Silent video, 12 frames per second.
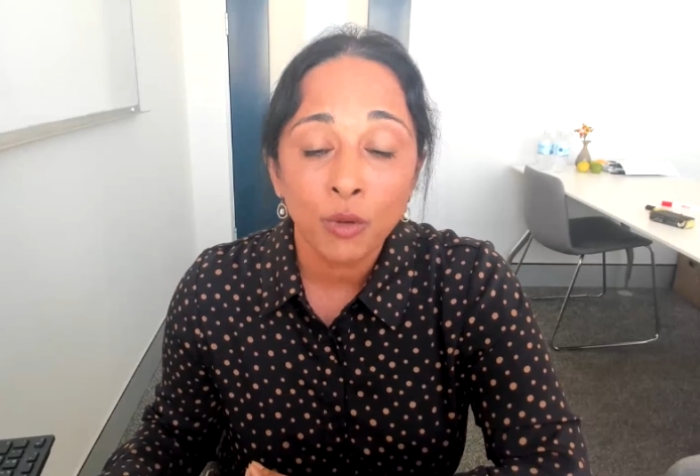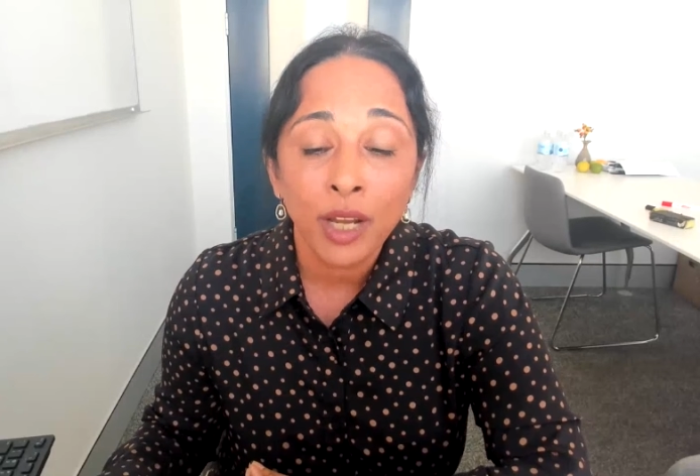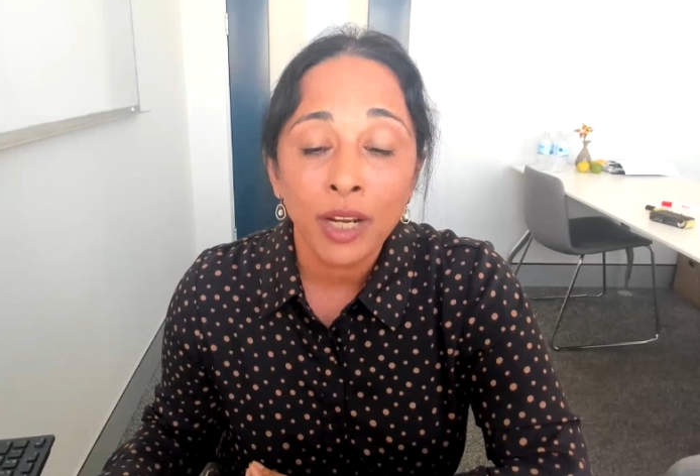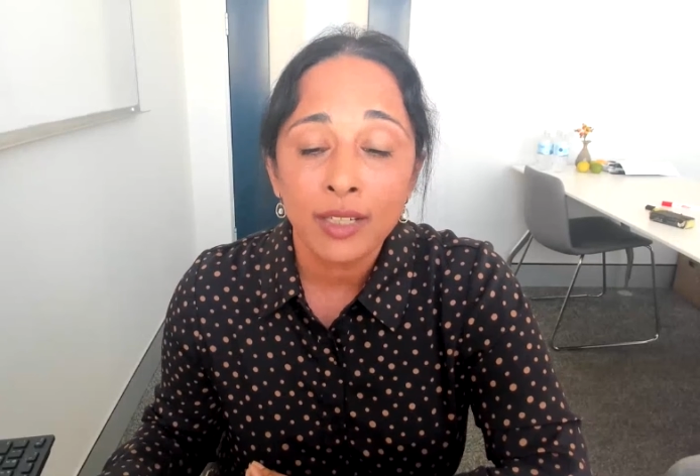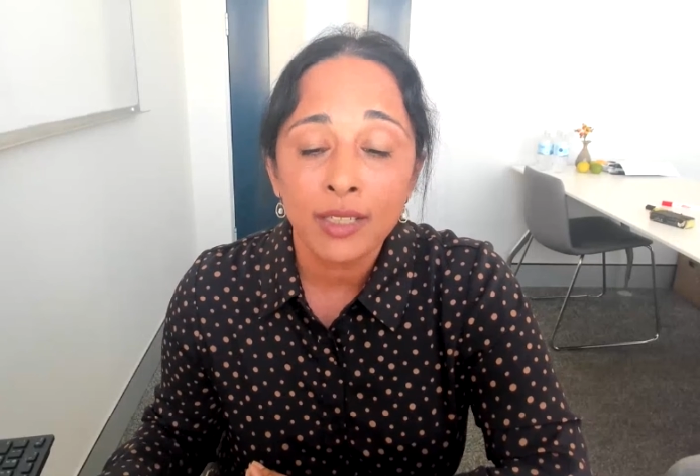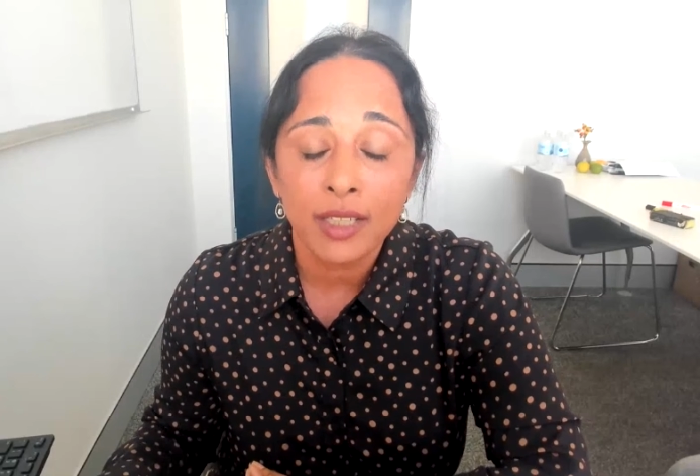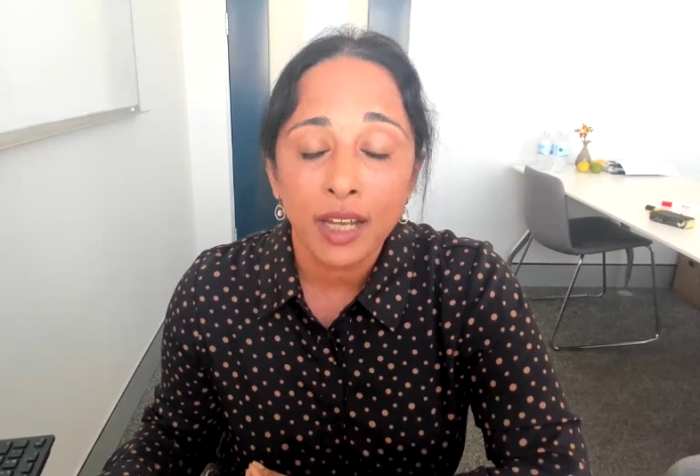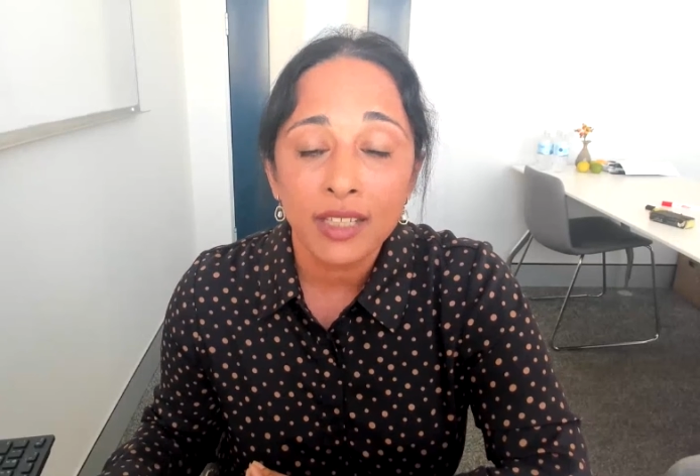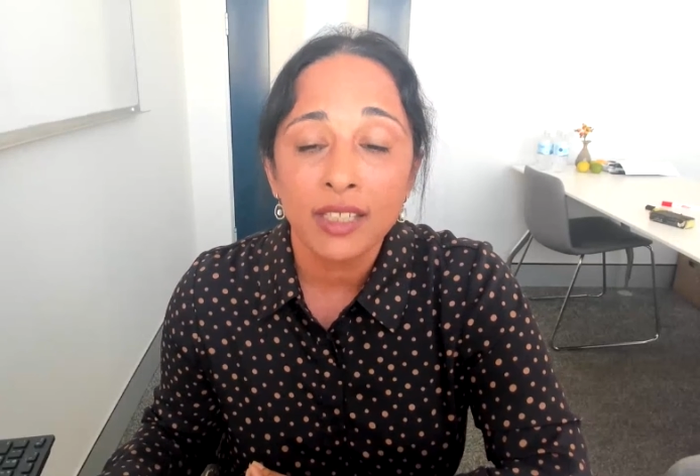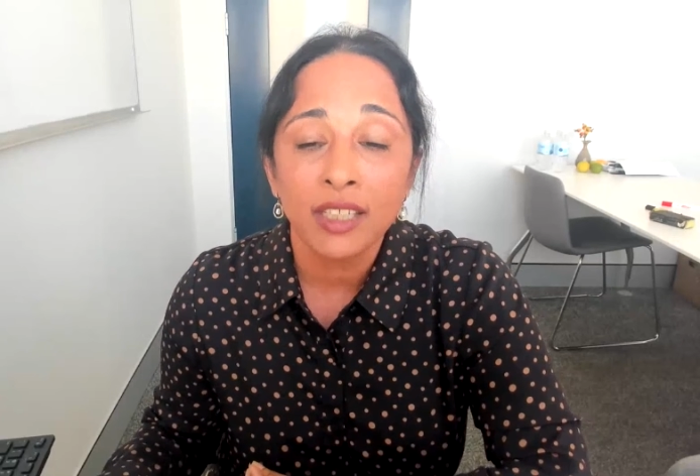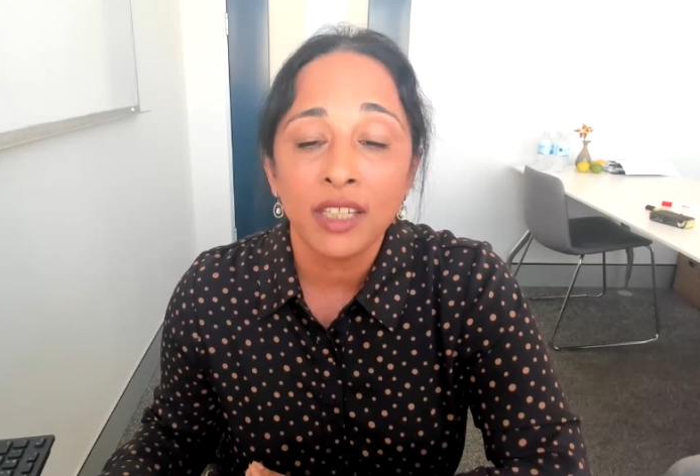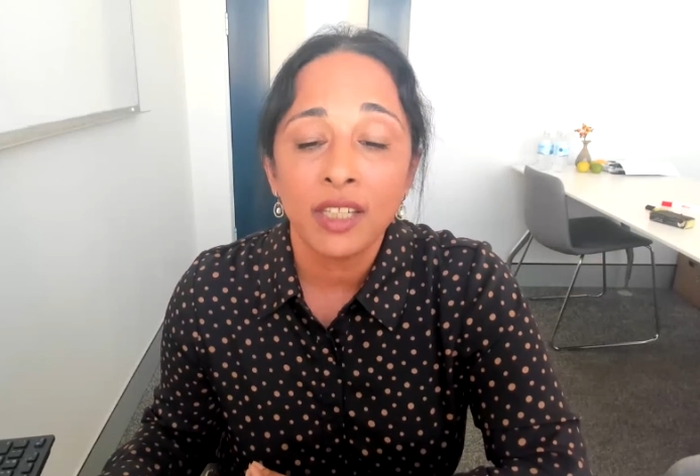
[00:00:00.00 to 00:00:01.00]
quite
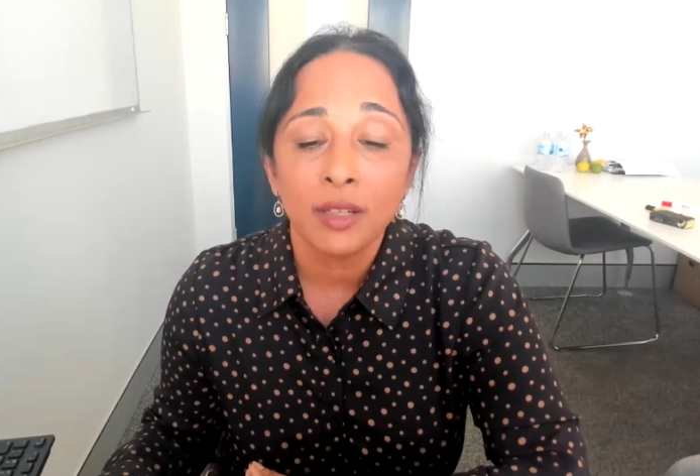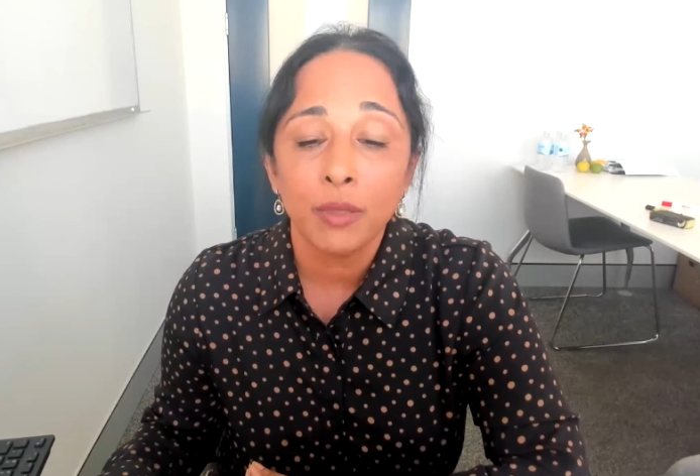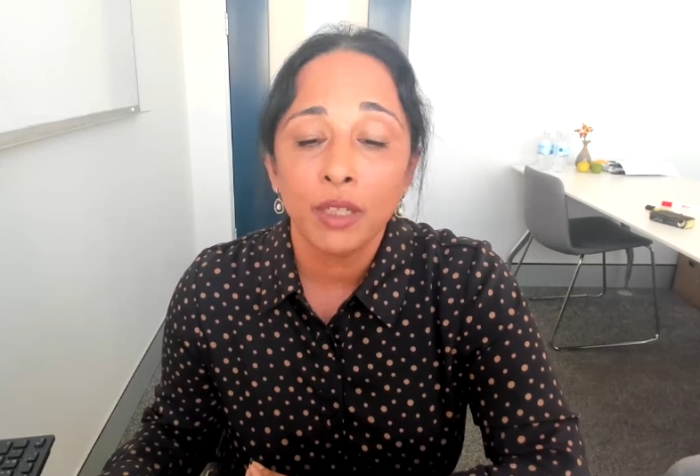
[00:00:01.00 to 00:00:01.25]
exciting here